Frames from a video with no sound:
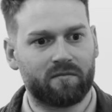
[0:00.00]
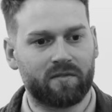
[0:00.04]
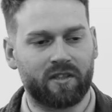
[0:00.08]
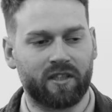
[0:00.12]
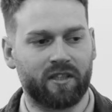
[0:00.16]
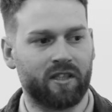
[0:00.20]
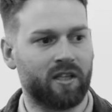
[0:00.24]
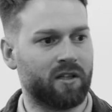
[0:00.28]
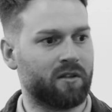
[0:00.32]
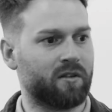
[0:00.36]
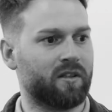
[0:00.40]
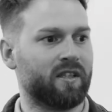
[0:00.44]

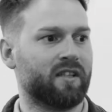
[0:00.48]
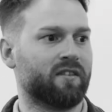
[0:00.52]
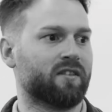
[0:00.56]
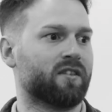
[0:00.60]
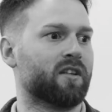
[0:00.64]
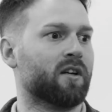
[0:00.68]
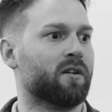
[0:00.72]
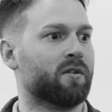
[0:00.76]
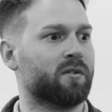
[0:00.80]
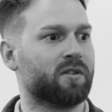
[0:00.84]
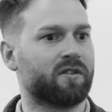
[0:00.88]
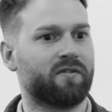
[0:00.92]
you know, it
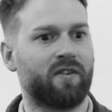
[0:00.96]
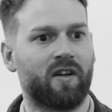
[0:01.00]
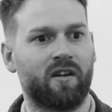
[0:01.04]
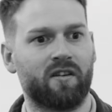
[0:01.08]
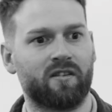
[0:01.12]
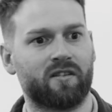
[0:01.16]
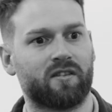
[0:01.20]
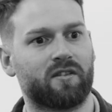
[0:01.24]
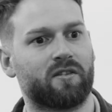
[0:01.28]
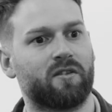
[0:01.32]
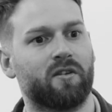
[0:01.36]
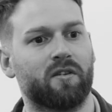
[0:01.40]
goes as
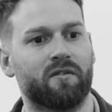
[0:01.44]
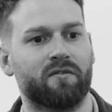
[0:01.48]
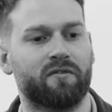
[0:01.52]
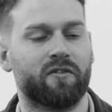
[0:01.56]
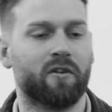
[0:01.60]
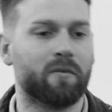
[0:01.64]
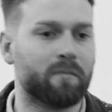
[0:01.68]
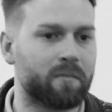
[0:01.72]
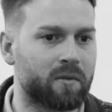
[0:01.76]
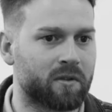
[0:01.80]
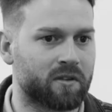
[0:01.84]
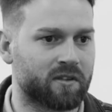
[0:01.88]
far as cutting
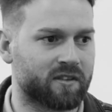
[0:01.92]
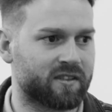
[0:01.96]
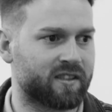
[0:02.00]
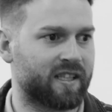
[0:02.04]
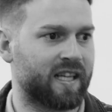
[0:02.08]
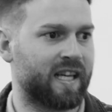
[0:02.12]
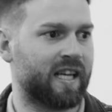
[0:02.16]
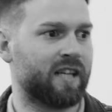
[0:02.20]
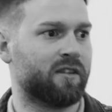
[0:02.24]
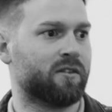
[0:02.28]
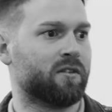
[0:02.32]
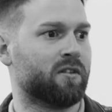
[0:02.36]
footballers'
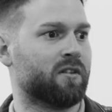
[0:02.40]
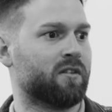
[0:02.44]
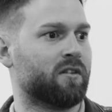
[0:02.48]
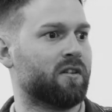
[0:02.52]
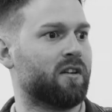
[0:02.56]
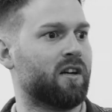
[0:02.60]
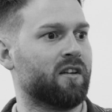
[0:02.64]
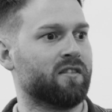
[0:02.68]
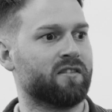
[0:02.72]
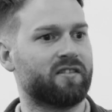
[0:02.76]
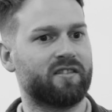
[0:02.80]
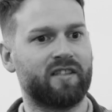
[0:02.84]
hair
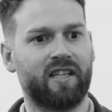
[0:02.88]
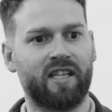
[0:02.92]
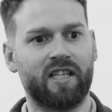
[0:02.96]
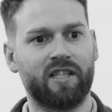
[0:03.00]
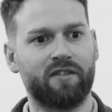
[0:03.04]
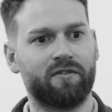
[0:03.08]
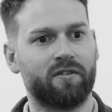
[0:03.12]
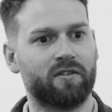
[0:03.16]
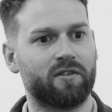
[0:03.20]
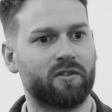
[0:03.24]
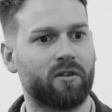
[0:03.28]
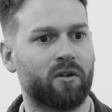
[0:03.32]
or on
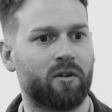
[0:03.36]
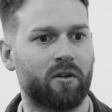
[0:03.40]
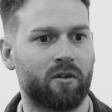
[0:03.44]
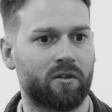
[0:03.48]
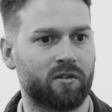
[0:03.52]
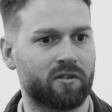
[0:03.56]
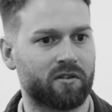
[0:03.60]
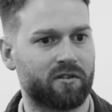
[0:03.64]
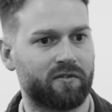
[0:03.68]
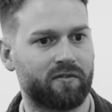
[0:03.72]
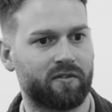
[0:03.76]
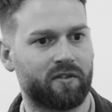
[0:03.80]
stage for
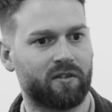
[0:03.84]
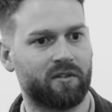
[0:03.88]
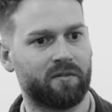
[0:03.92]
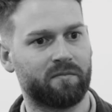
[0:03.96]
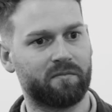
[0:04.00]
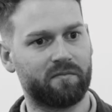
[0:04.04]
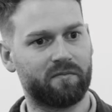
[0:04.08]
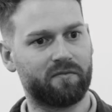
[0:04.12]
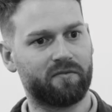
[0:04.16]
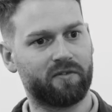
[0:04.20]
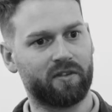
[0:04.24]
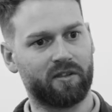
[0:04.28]
tours for
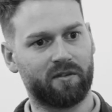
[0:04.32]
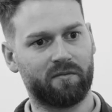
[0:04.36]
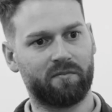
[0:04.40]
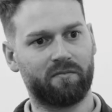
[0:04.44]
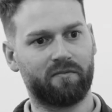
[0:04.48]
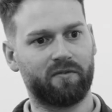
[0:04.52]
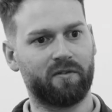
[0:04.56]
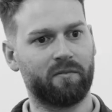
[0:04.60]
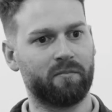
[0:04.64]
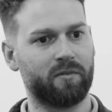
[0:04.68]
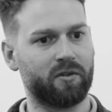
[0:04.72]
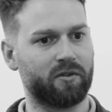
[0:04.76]

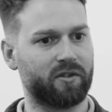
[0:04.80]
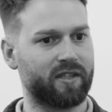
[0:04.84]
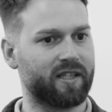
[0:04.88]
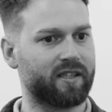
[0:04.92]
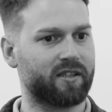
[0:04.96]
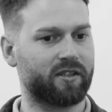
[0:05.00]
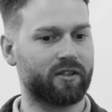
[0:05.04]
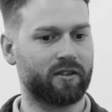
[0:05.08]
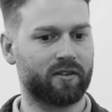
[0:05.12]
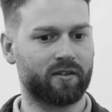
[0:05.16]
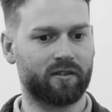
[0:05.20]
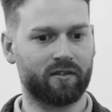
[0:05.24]

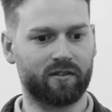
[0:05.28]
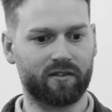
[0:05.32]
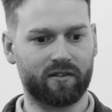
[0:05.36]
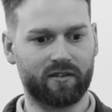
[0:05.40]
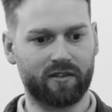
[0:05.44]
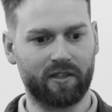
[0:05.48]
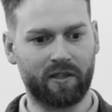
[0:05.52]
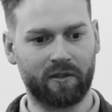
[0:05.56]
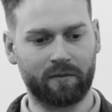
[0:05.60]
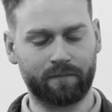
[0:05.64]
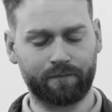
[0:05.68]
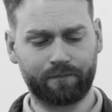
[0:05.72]
musicians.
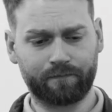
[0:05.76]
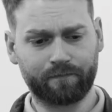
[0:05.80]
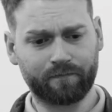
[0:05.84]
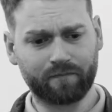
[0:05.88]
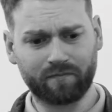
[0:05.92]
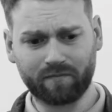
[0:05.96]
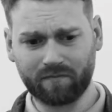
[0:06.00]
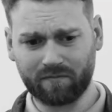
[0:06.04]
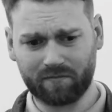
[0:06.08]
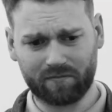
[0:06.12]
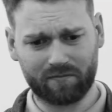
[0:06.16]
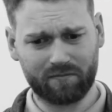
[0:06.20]
So
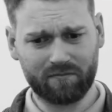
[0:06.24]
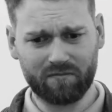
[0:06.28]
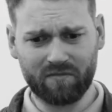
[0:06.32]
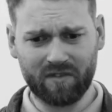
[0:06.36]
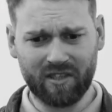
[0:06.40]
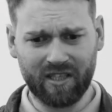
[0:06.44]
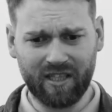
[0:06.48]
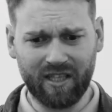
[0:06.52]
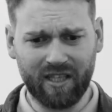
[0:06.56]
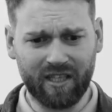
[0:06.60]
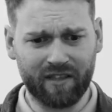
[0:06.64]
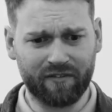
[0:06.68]

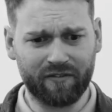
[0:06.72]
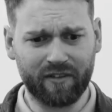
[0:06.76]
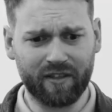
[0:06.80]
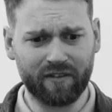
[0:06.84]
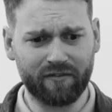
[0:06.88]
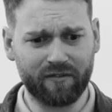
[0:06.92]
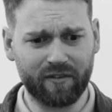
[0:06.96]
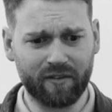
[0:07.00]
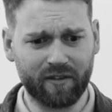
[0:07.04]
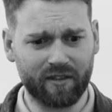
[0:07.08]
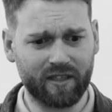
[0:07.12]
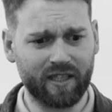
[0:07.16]
if
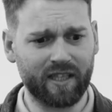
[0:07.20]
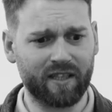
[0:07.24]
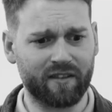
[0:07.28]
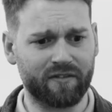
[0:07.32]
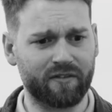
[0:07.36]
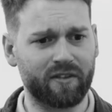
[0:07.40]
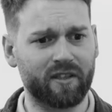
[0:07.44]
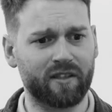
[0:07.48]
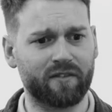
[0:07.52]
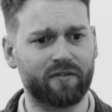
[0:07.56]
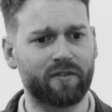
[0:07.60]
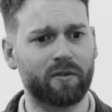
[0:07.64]

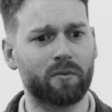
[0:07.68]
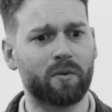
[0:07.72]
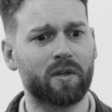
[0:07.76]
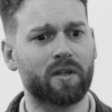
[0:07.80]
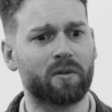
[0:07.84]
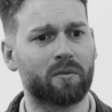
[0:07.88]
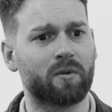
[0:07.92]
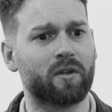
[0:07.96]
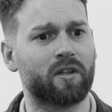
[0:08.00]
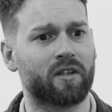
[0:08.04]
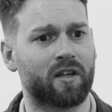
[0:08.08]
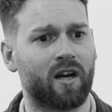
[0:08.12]
you want
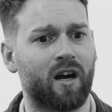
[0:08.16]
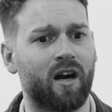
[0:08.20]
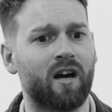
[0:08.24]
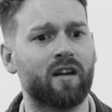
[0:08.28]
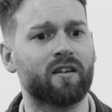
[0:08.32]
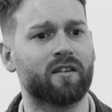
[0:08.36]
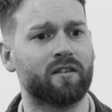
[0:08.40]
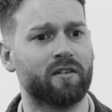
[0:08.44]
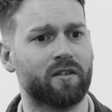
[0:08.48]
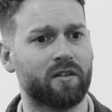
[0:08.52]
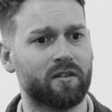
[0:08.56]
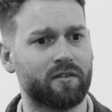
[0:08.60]
to work
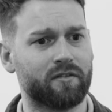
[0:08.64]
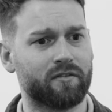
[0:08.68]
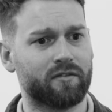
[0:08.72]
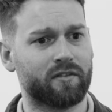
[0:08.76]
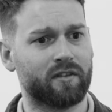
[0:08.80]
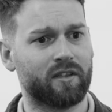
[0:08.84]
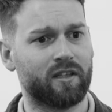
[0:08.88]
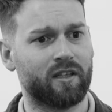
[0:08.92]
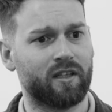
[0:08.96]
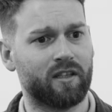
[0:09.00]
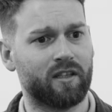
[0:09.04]
hard enough